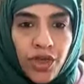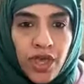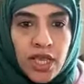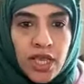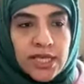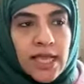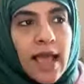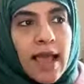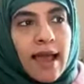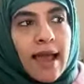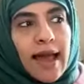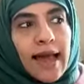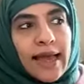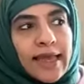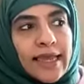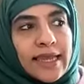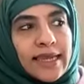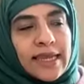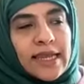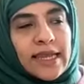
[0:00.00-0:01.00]
things. I
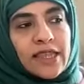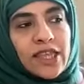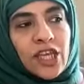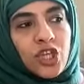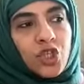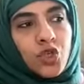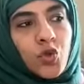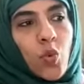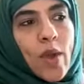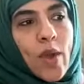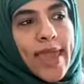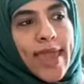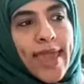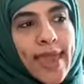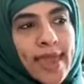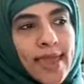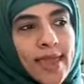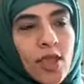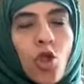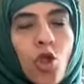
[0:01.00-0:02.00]
can either do
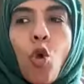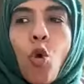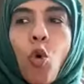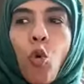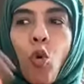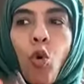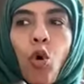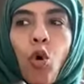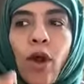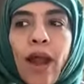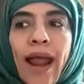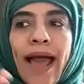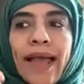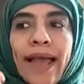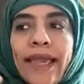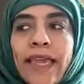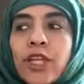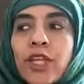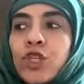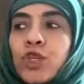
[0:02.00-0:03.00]
A or I
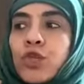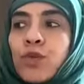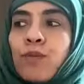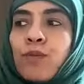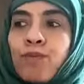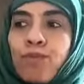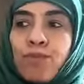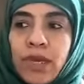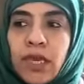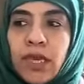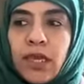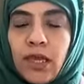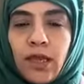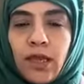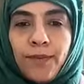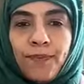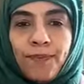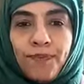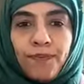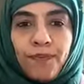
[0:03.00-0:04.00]
can do B.
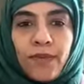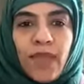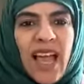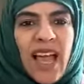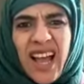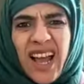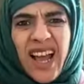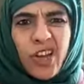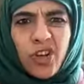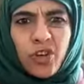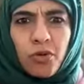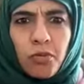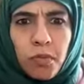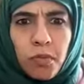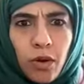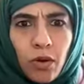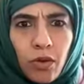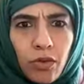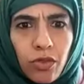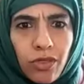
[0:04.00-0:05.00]
I can't do
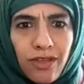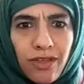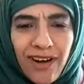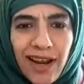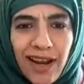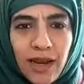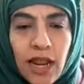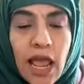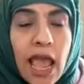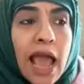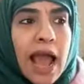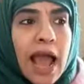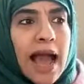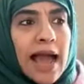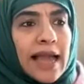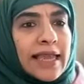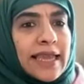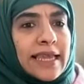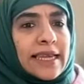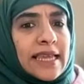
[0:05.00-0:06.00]
both, right?
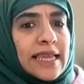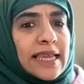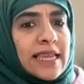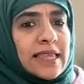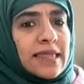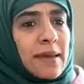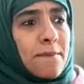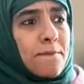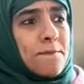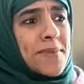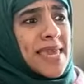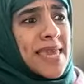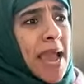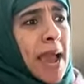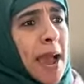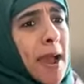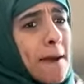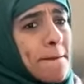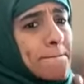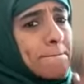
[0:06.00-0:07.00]
I can either
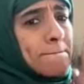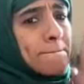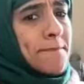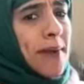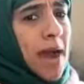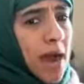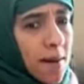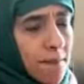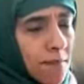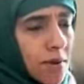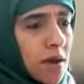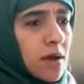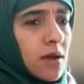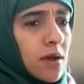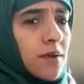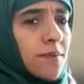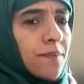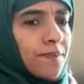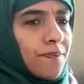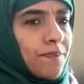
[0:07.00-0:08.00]
be a mom
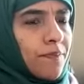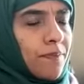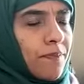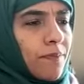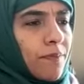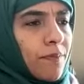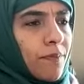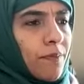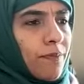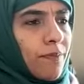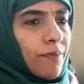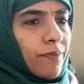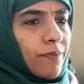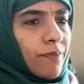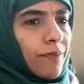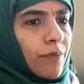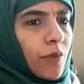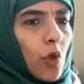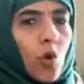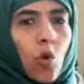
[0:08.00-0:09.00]

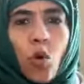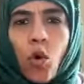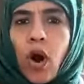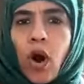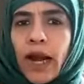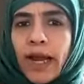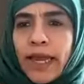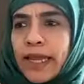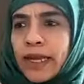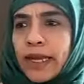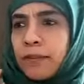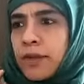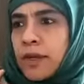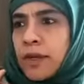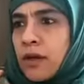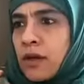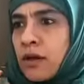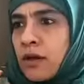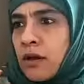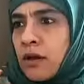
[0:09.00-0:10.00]
or I can
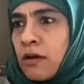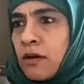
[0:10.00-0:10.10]
be